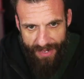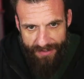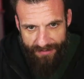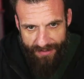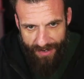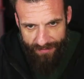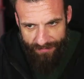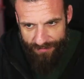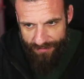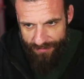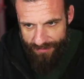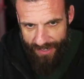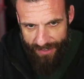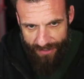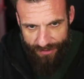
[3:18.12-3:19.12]
has kind of
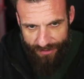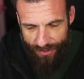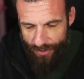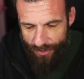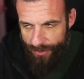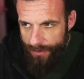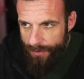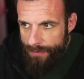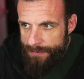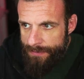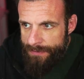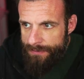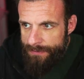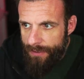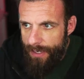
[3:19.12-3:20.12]
taken a turn.
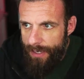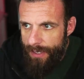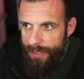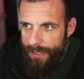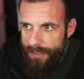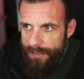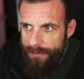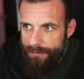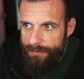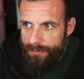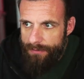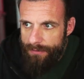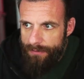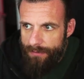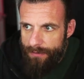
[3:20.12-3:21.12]
And
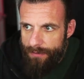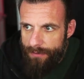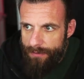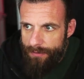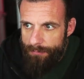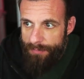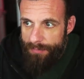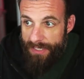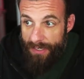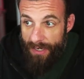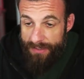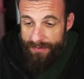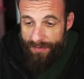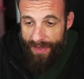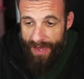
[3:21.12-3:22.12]

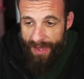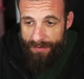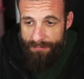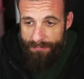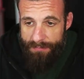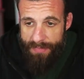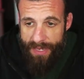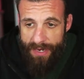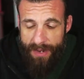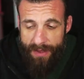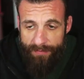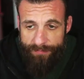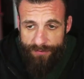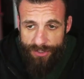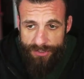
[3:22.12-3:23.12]
because of that, men
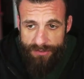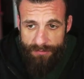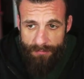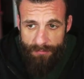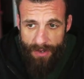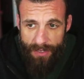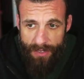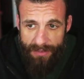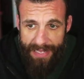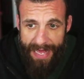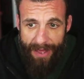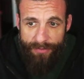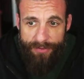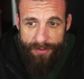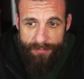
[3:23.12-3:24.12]
have just
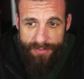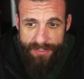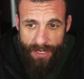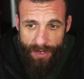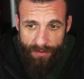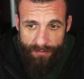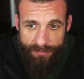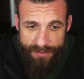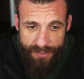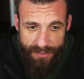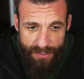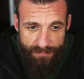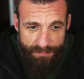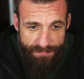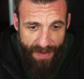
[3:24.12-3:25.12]
allowed themselves to
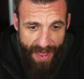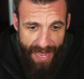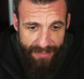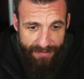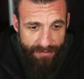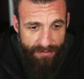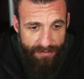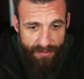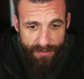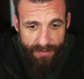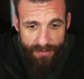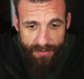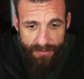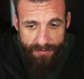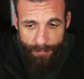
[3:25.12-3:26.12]
get fat,
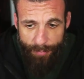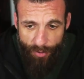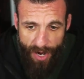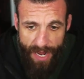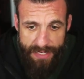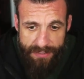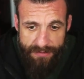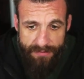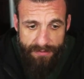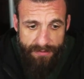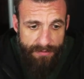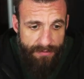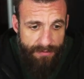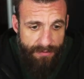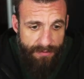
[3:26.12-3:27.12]

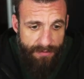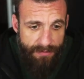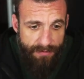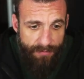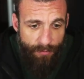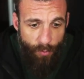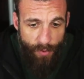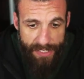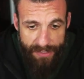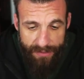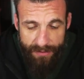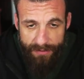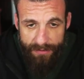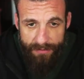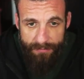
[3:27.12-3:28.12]
depressed,
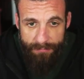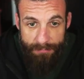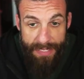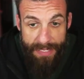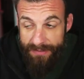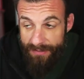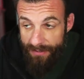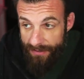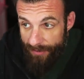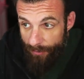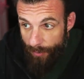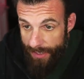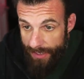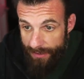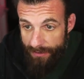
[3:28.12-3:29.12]
weak, mentally
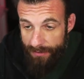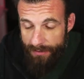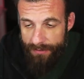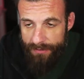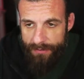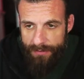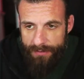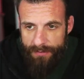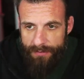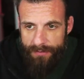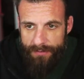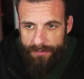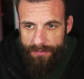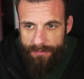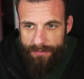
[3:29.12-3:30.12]
weak,
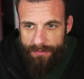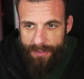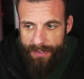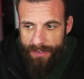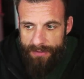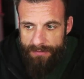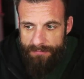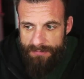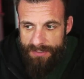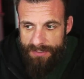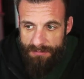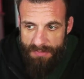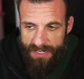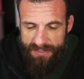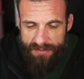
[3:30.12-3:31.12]
and
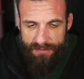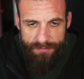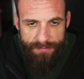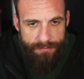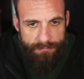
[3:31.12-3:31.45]
submissive.